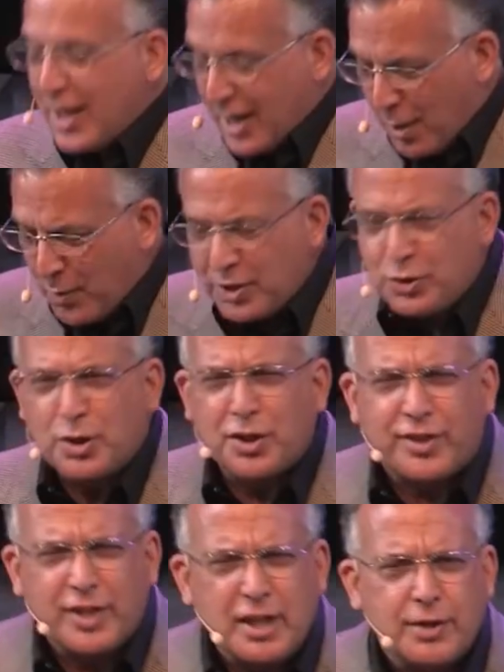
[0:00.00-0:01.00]
And I want you to
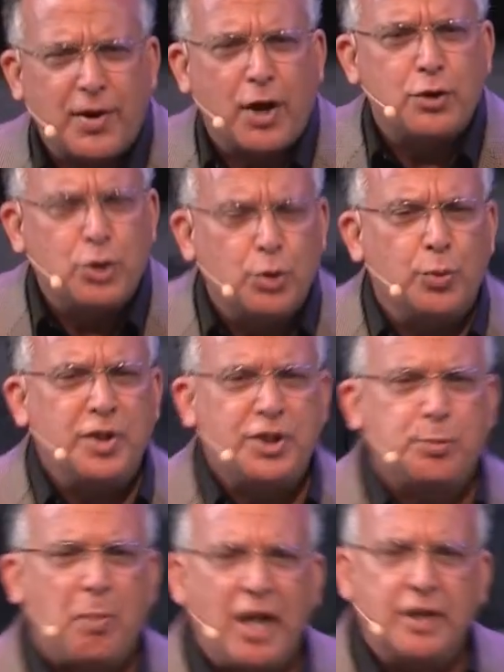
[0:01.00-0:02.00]
think of how you
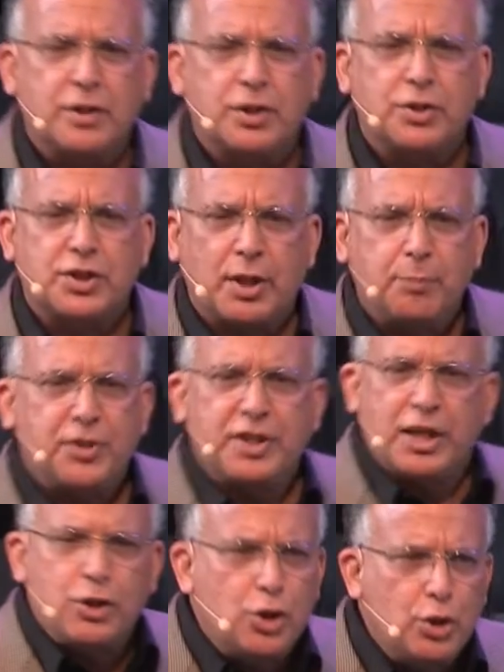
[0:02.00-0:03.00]
respond to something
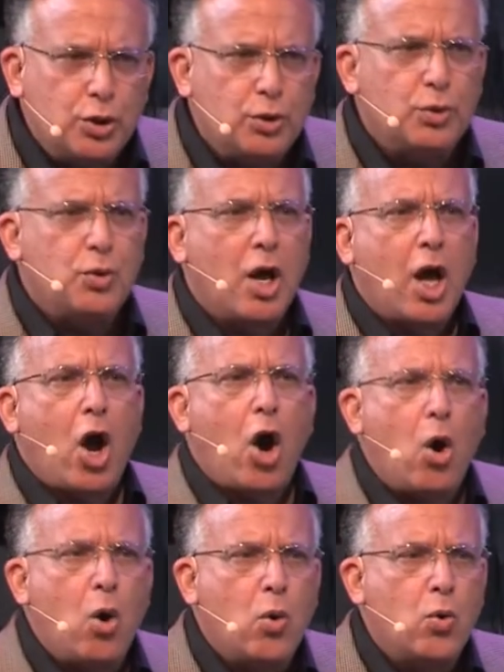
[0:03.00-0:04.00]
that you
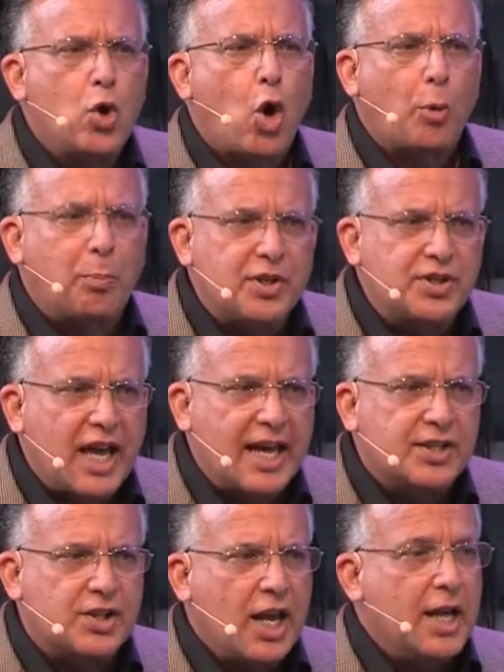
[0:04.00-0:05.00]
own or
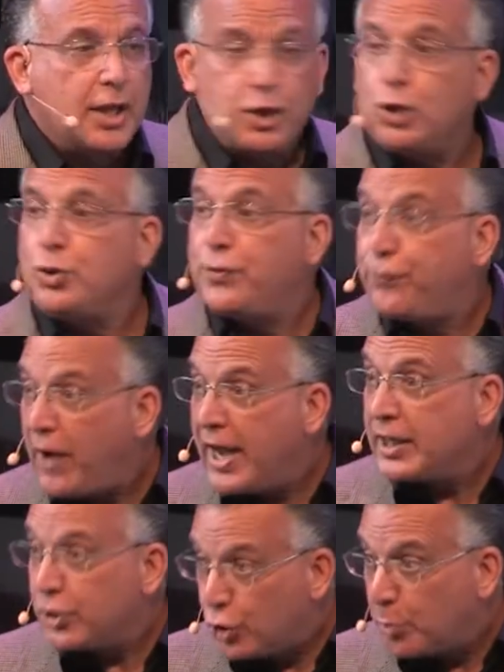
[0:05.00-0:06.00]
possess, that you
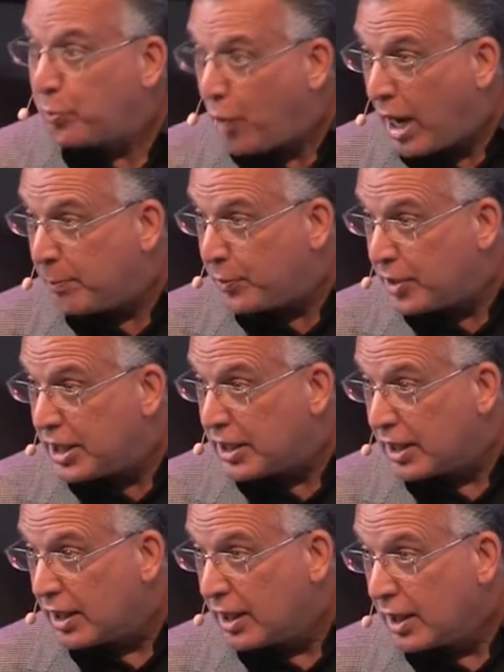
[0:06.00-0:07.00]
define as your property.
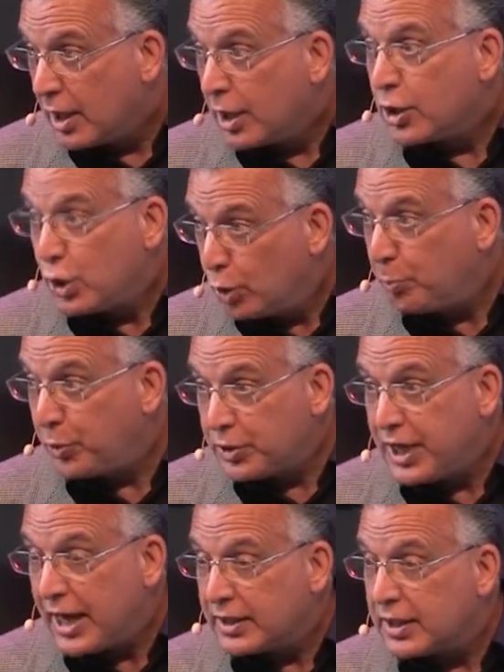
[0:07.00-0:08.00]
You'll
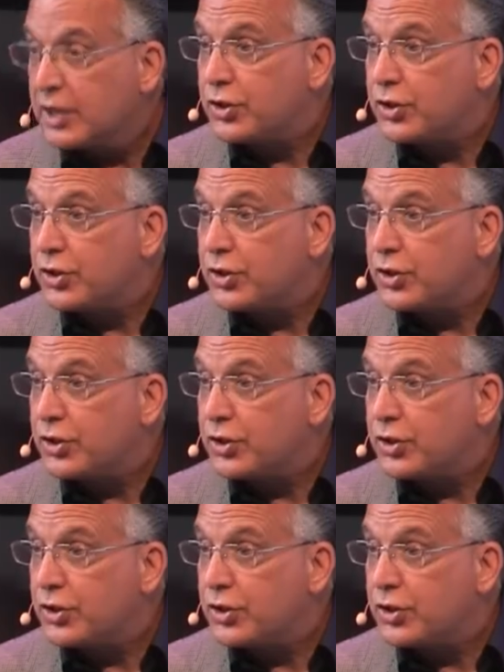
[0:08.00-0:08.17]
protect it.